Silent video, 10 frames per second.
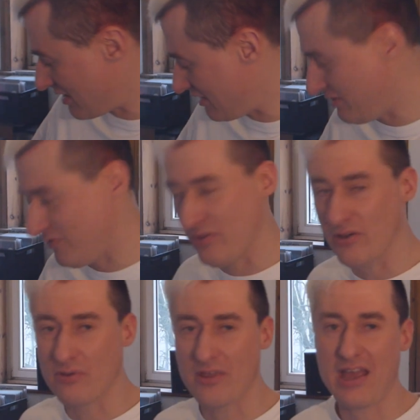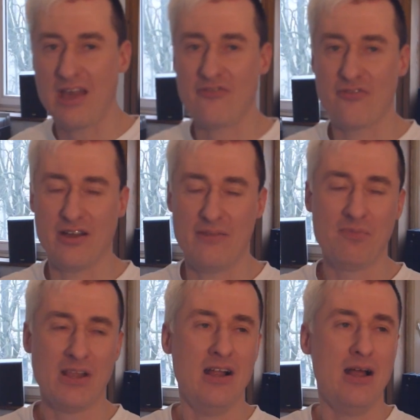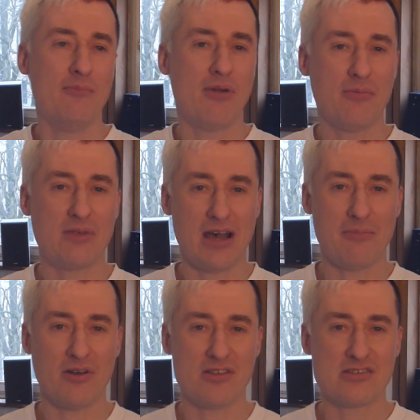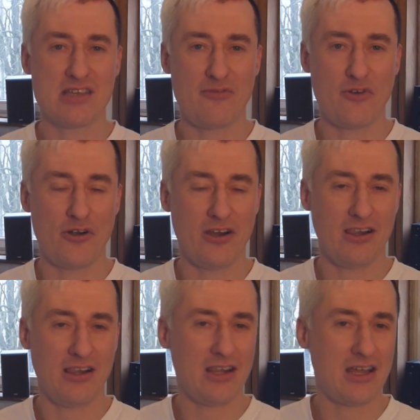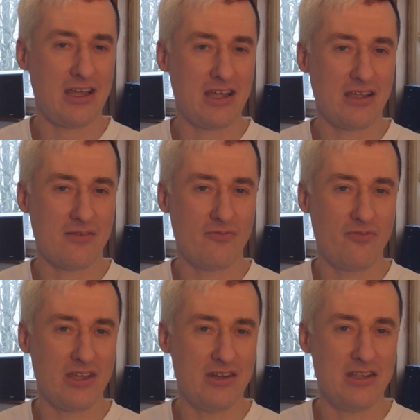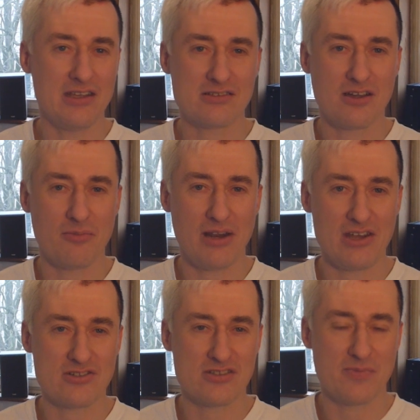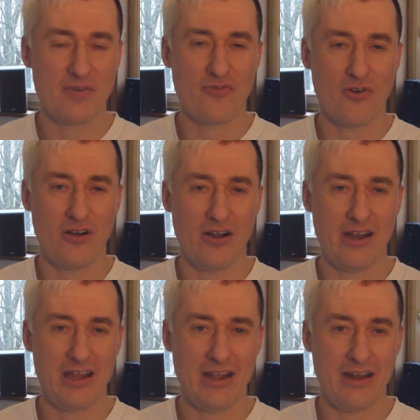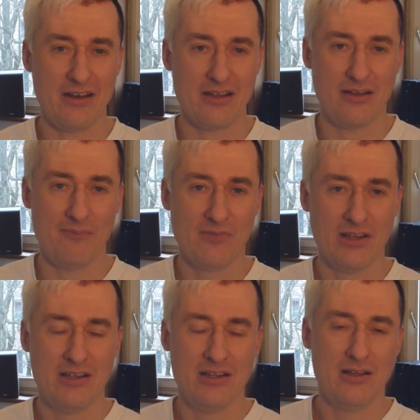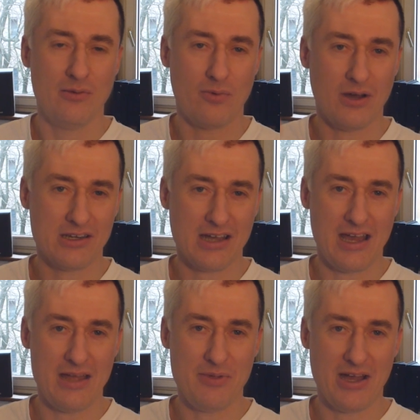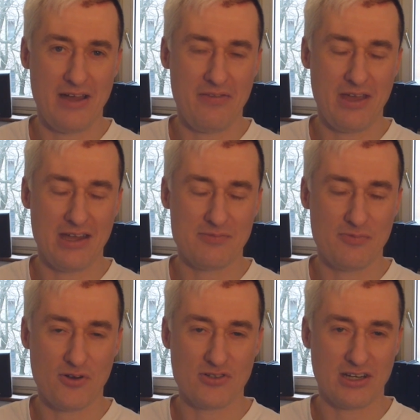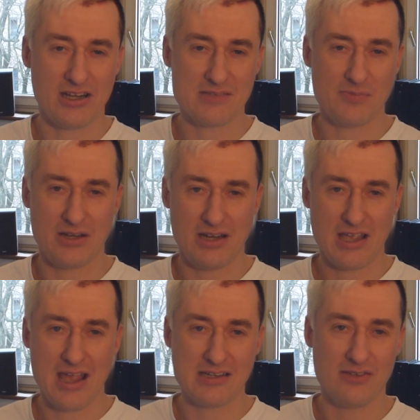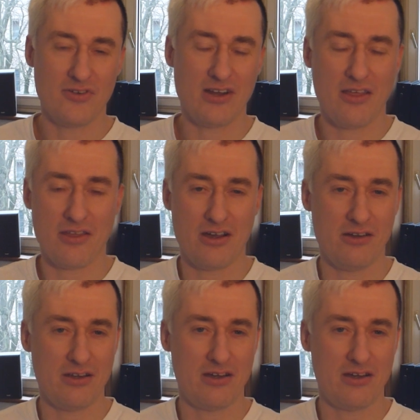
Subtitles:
Stahl, even though they have popped up on several, like, Viennese compilations before, and one guy behind that project has been, like, active in other